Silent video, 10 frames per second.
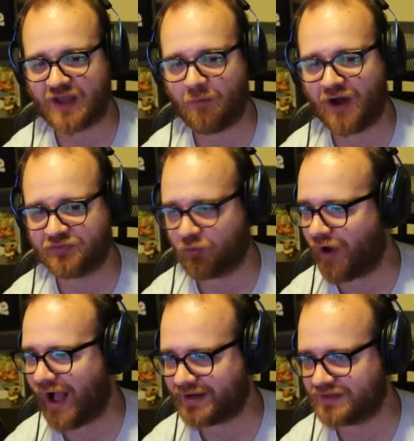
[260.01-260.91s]
I want the
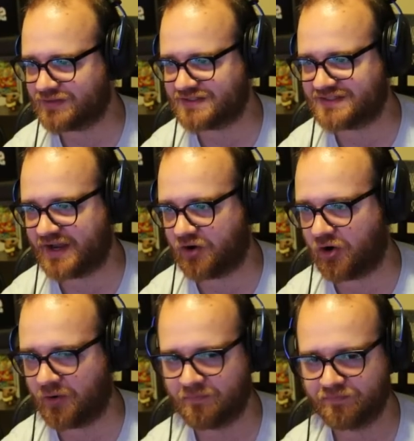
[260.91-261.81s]
rock in the center.